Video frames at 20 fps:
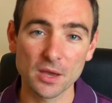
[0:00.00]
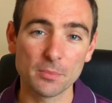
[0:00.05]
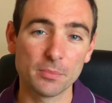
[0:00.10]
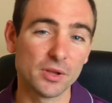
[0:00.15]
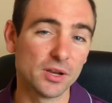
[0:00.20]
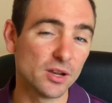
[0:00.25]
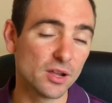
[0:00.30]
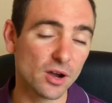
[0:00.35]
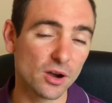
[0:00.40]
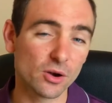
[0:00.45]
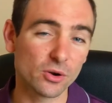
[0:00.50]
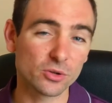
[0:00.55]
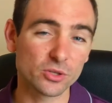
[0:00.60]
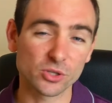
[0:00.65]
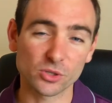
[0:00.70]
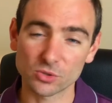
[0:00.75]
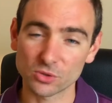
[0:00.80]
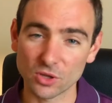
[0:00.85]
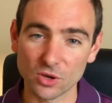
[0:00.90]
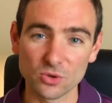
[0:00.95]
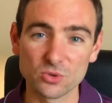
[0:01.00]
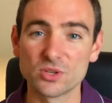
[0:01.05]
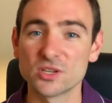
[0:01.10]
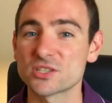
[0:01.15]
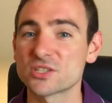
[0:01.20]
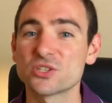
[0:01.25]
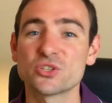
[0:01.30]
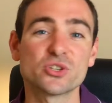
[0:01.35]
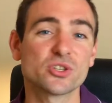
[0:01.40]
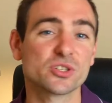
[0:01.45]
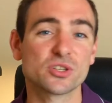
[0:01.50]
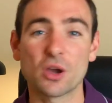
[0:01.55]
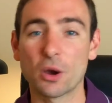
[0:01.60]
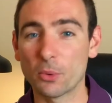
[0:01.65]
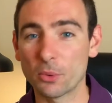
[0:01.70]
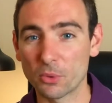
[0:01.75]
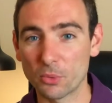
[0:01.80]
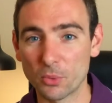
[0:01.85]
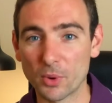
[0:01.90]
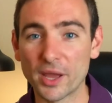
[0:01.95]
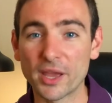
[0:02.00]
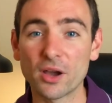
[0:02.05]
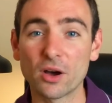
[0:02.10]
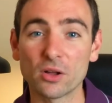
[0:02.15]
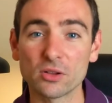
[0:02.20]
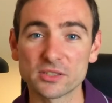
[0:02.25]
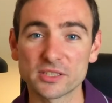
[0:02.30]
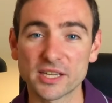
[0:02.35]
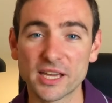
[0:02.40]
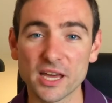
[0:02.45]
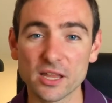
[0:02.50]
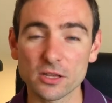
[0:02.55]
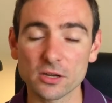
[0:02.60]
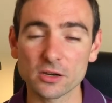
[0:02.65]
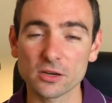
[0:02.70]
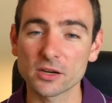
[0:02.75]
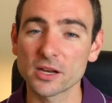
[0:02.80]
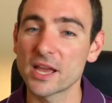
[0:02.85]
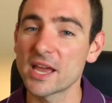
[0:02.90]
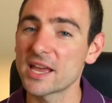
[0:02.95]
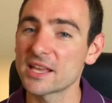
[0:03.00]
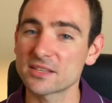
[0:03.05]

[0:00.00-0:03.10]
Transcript: But no, your loan doesn't just go away altogether.